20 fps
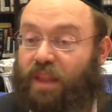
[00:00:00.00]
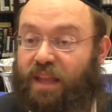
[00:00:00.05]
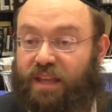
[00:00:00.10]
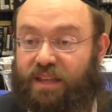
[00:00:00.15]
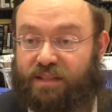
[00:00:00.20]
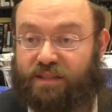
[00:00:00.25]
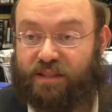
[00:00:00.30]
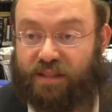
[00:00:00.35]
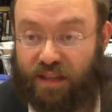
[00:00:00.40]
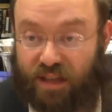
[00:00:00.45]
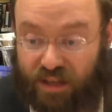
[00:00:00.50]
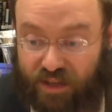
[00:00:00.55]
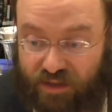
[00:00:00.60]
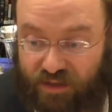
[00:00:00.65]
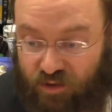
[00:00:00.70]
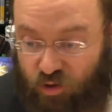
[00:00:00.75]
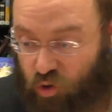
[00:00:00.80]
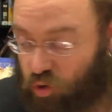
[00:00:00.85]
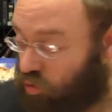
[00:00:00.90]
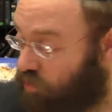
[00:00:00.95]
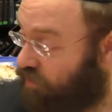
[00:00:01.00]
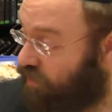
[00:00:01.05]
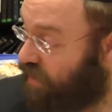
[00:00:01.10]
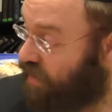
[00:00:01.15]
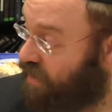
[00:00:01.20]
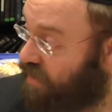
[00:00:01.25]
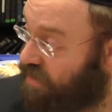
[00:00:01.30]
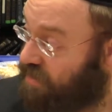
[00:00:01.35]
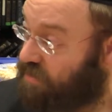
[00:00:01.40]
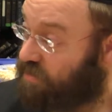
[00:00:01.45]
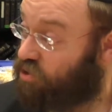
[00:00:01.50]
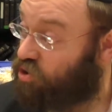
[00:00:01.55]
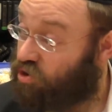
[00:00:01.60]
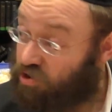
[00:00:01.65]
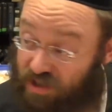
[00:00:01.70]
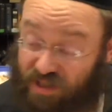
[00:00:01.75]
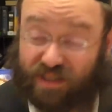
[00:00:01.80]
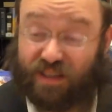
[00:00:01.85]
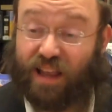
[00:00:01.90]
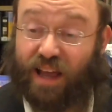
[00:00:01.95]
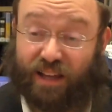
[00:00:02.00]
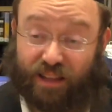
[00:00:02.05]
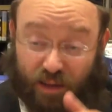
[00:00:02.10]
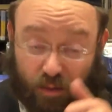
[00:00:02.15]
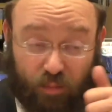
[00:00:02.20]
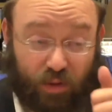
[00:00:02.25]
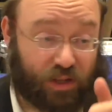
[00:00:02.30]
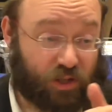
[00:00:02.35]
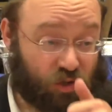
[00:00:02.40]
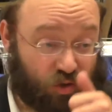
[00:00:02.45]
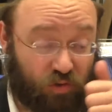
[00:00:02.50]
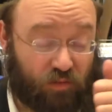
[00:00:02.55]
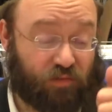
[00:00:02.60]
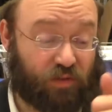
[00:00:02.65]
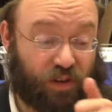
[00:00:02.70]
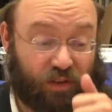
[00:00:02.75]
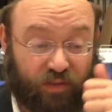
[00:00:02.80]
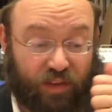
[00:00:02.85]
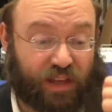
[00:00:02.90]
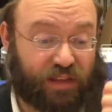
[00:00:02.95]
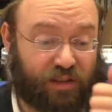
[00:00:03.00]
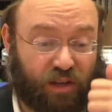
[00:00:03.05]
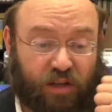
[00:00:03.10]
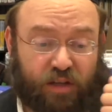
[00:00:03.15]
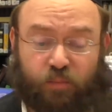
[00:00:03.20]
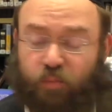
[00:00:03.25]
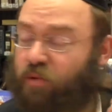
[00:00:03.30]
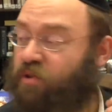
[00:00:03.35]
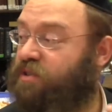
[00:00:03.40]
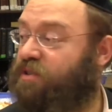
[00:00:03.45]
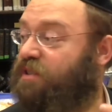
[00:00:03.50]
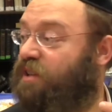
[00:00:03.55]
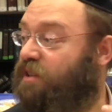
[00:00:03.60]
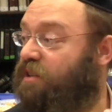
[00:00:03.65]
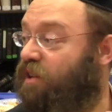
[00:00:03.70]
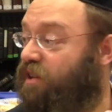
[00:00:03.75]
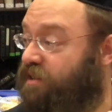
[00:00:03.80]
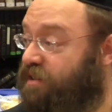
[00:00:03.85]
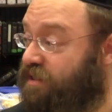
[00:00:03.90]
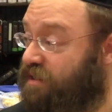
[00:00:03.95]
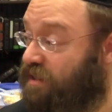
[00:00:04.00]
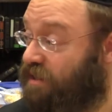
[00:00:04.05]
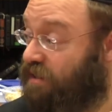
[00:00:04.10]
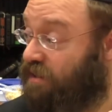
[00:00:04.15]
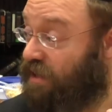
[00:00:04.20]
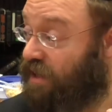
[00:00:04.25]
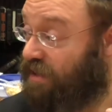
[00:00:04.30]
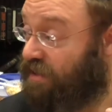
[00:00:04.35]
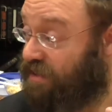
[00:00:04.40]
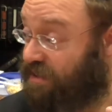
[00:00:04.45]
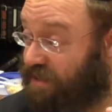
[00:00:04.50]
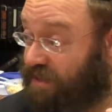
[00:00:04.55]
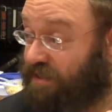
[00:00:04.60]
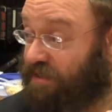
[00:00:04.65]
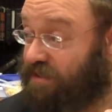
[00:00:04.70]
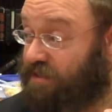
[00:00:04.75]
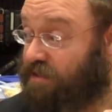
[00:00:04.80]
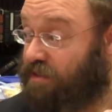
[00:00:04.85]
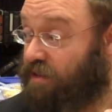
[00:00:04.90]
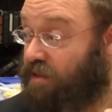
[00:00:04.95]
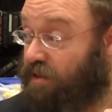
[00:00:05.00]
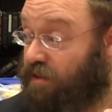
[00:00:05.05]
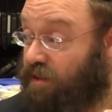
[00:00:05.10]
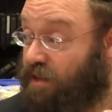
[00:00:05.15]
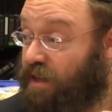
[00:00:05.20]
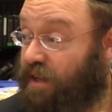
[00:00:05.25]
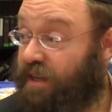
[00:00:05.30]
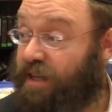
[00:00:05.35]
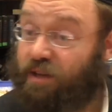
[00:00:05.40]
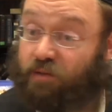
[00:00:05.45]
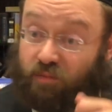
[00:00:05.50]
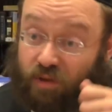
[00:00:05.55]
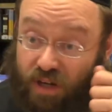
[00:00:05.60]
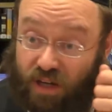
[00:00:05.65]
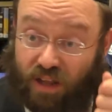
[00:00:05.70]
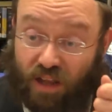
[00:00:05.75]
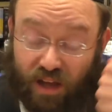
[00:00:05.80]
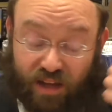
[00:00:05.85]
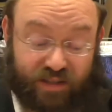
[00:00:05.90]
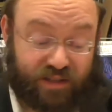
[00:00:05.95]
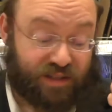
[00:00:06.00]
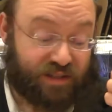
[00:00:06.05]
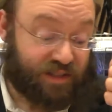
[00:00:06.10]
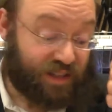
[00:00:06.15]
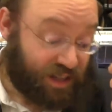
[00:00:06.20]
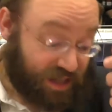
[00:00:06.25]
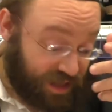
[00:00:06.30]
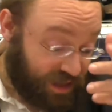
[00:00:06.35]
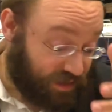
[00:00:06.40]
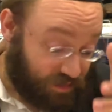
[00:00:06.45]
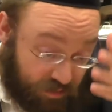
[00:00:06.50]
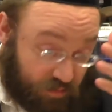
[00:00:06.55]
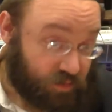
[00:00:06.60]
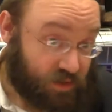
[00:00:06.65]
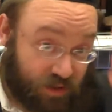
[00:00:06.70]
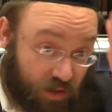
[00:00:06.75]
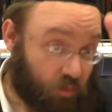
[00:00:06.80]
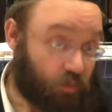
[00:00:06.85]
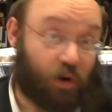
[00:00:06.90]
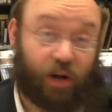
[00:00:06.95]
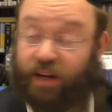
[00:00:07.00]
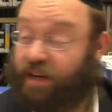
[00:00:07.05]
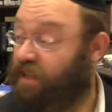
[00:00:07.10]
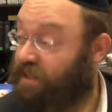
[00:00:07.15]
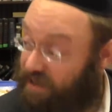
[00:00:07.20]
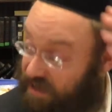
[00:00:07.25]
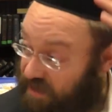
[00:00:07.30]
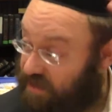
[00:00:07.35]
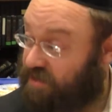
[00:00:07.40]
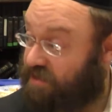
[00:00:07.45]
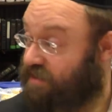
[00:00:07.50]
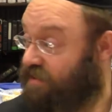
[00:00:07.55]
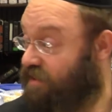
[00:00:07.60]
is its tshuva is just like the Baal Tshuva of that person that does that sins. He realizes that he so what he didn't